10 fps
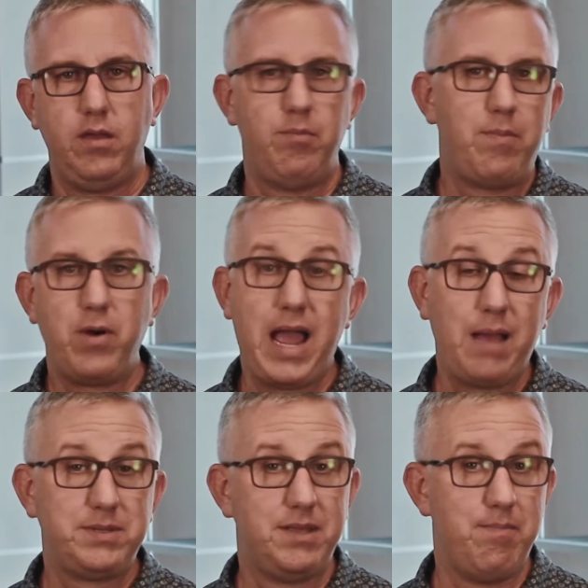But
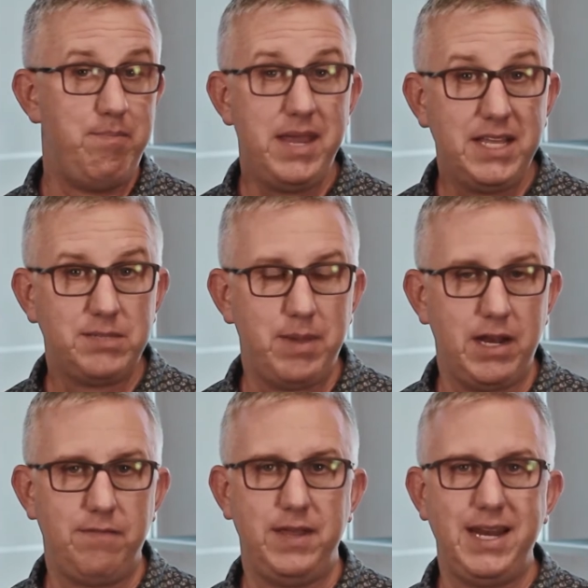perhaps the biggest
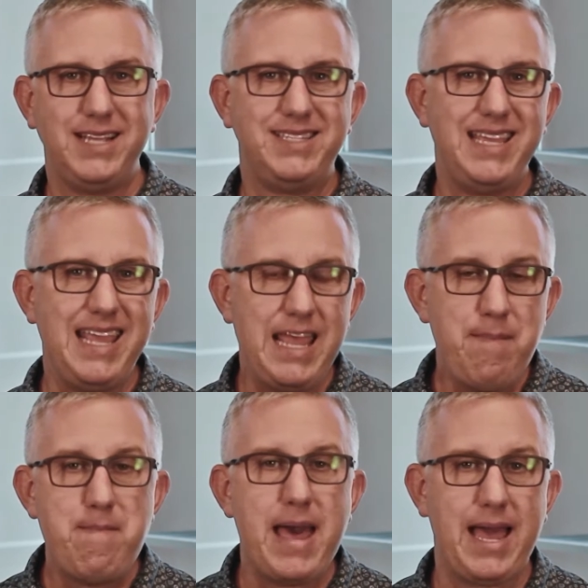benefit is the
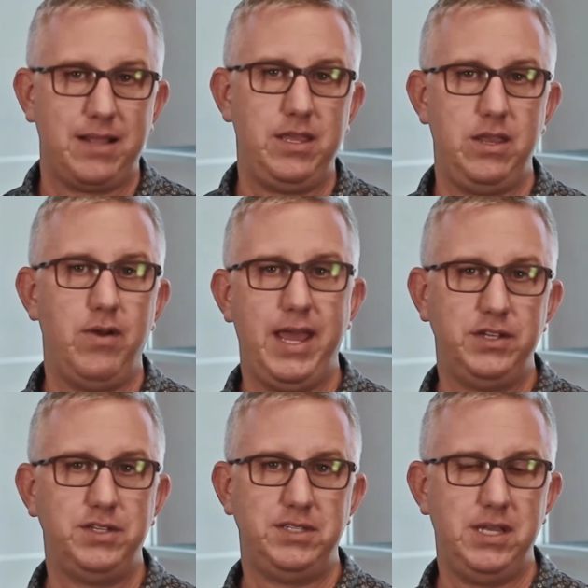impact that your
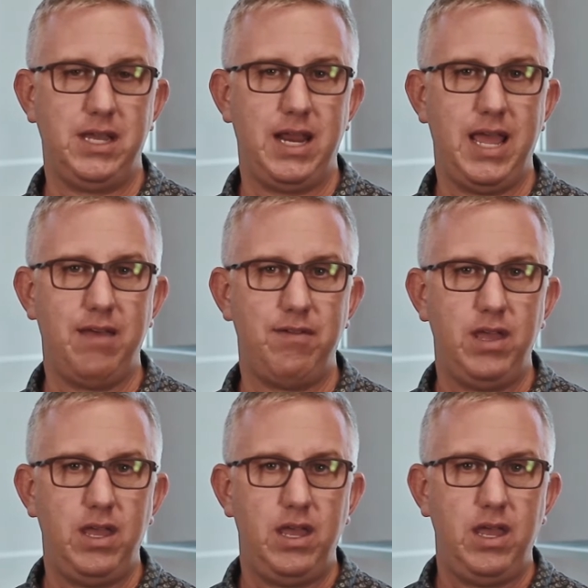agency can have.
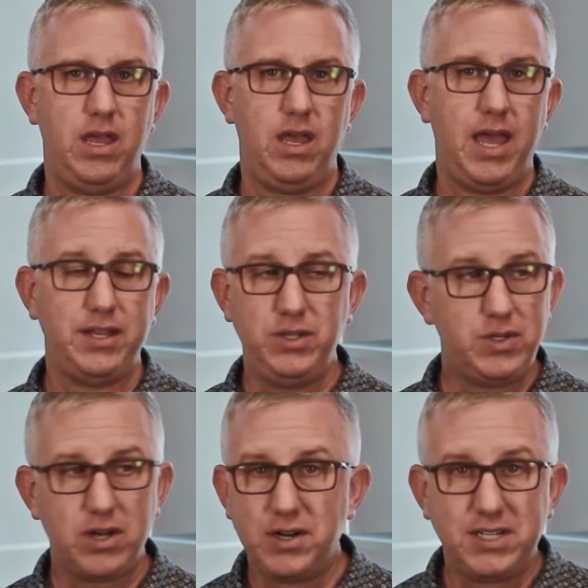As you
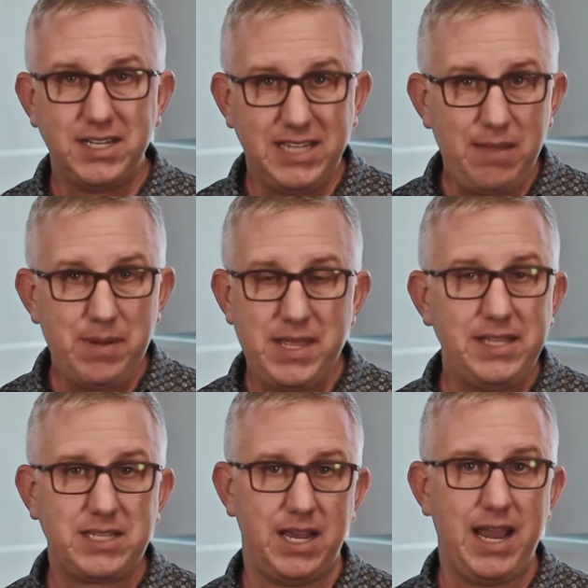start to deepen
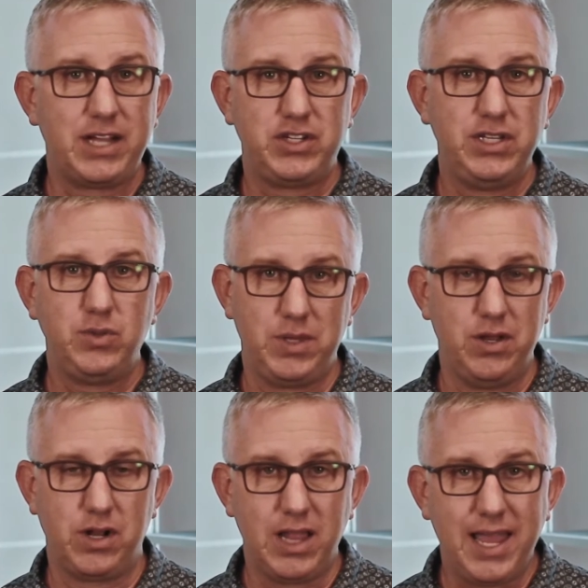these connections with
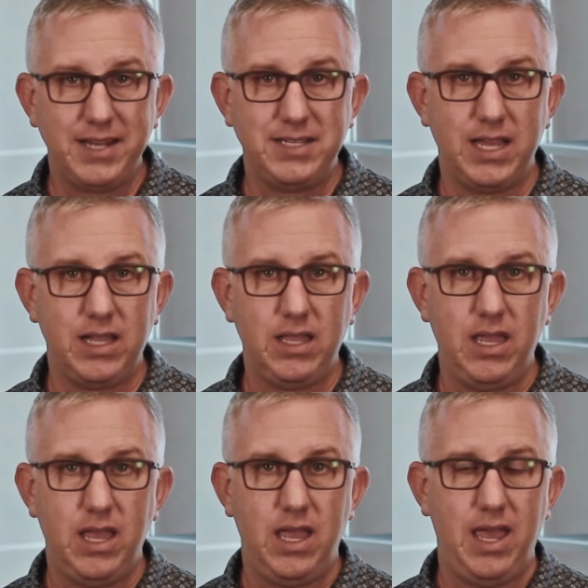your clientele,
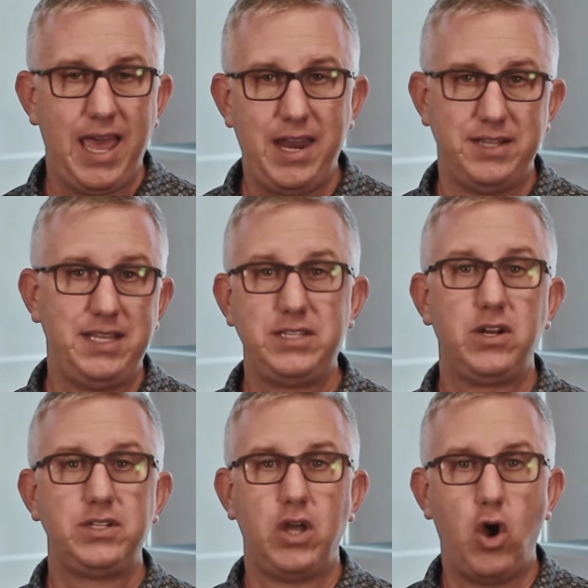and as they
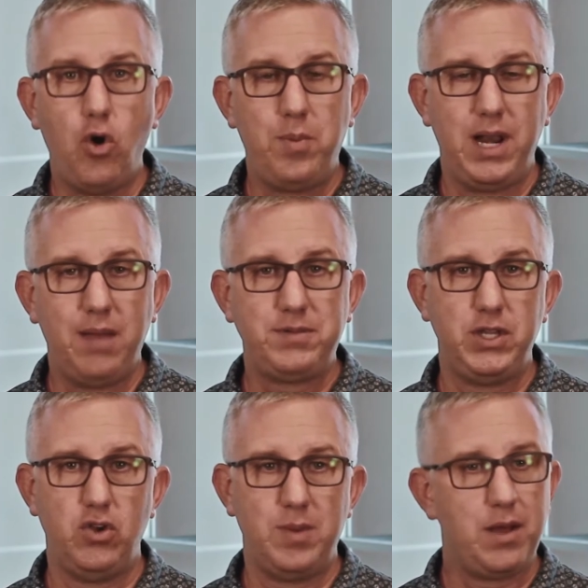start to open up
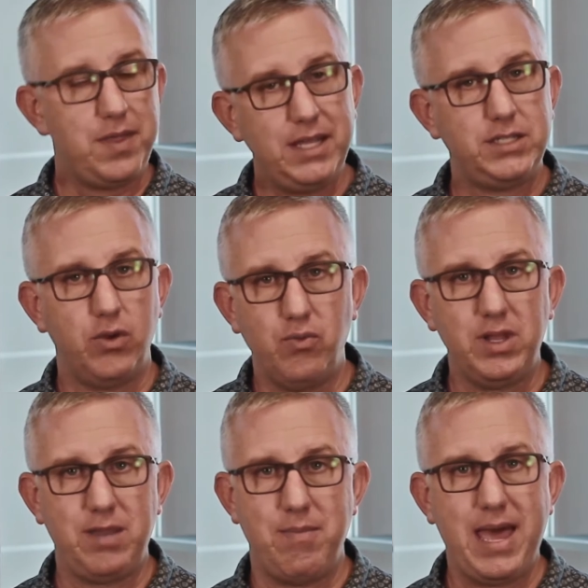to you about things that
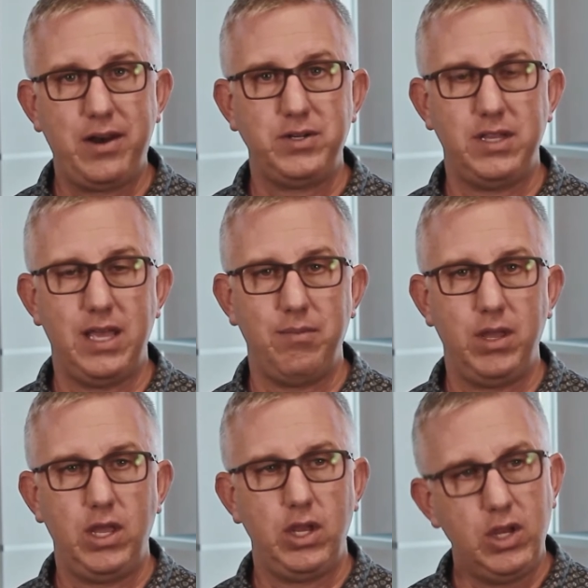really matter to them,
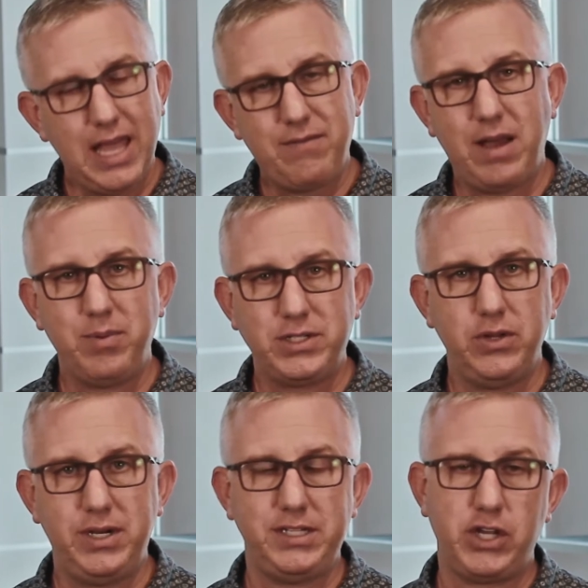you'll have
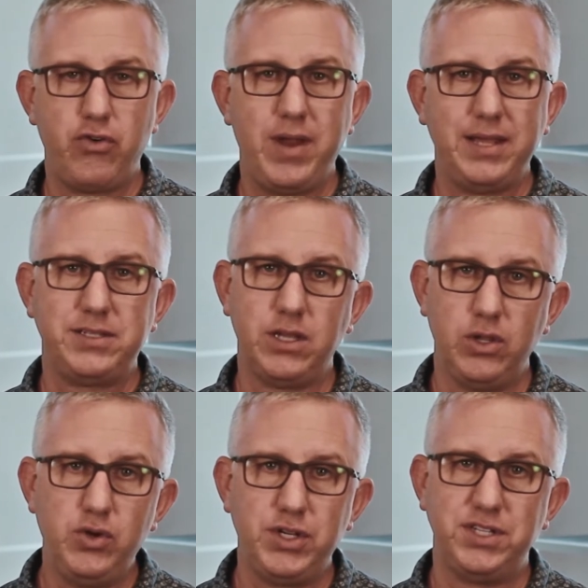opportunities to create
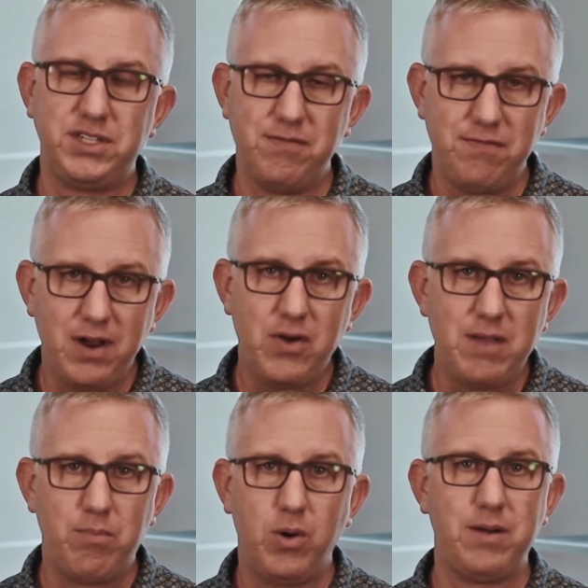solutions to very
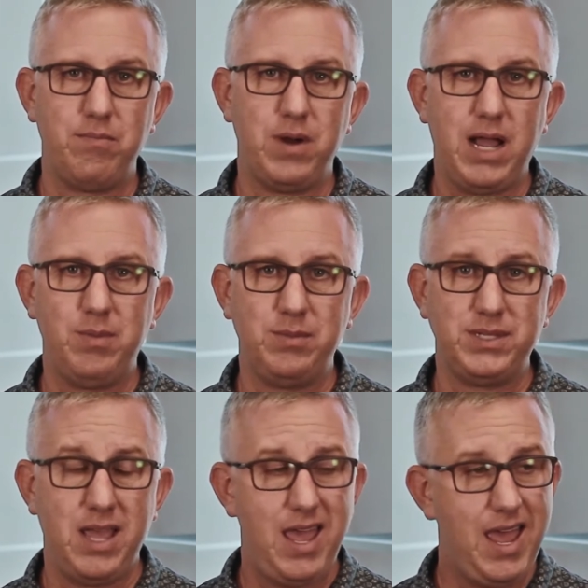important problems
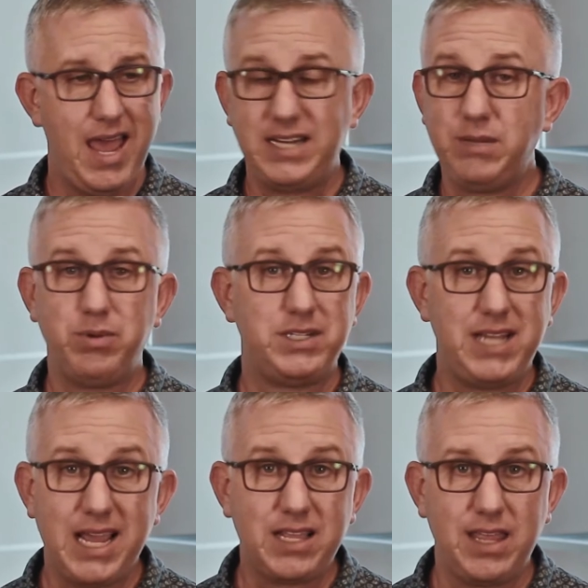and to
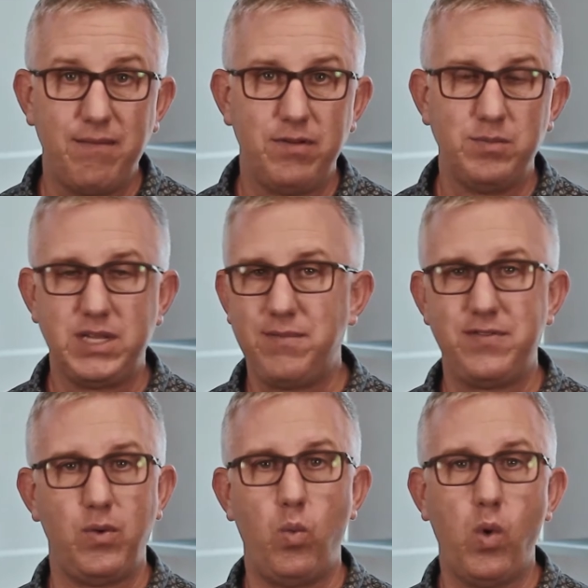protect them from some of
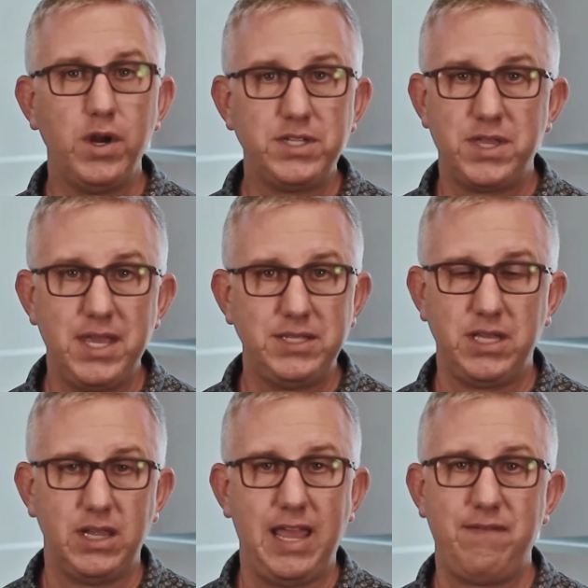the worst things
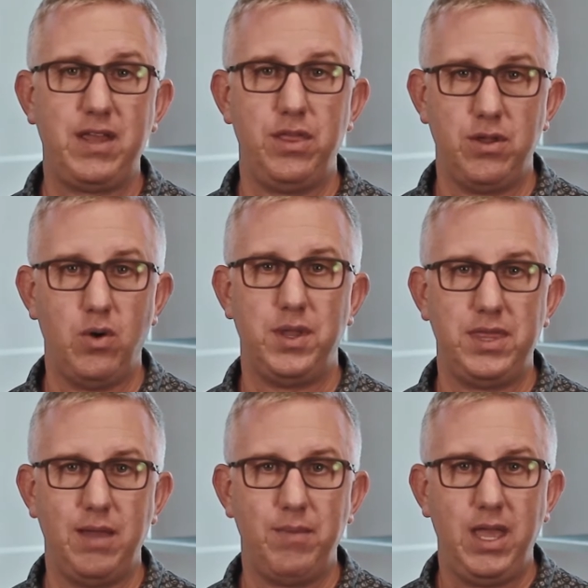that life can throw at
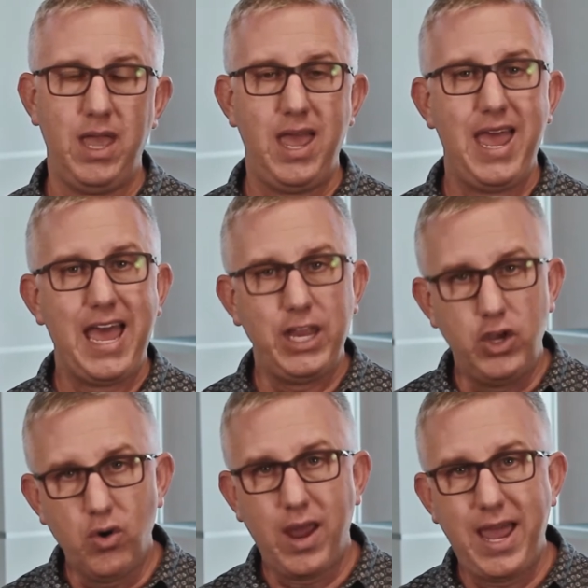them. And
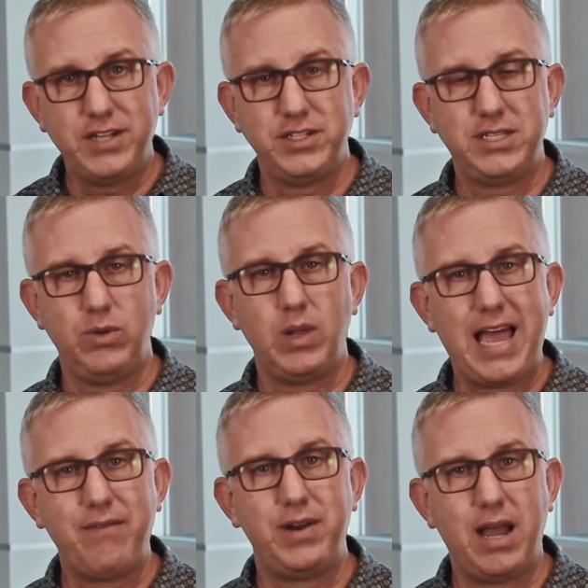your agency will
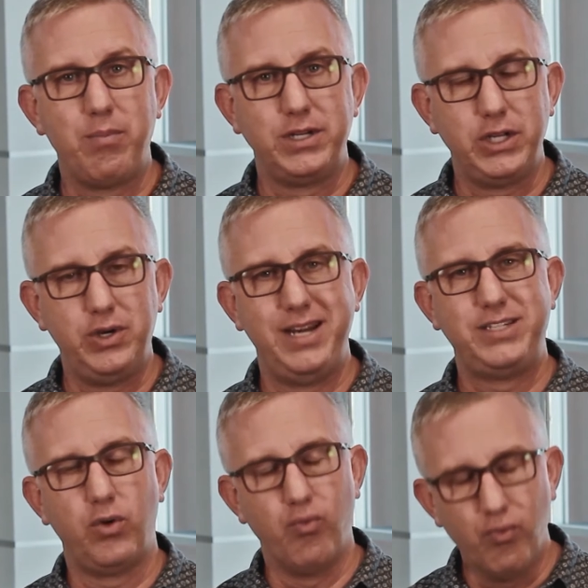have an opportunity
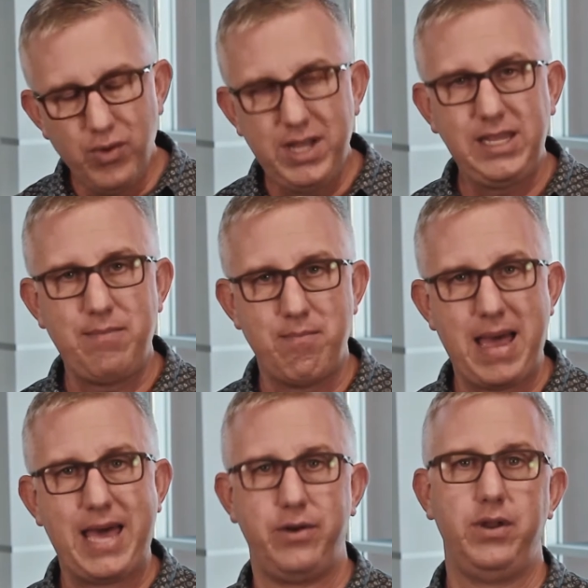to really
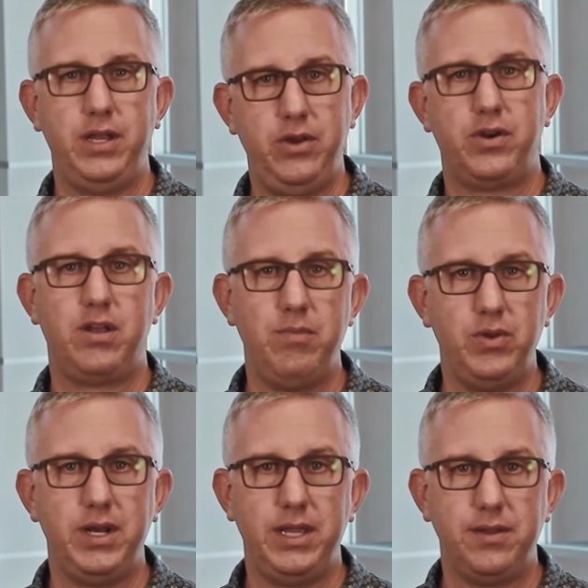matter in your
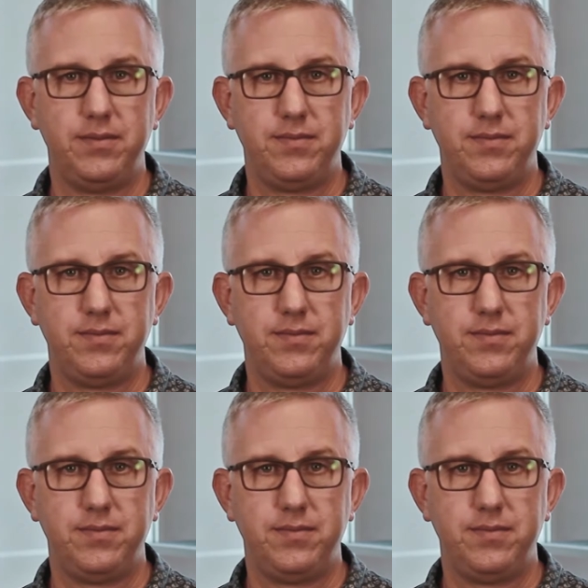community.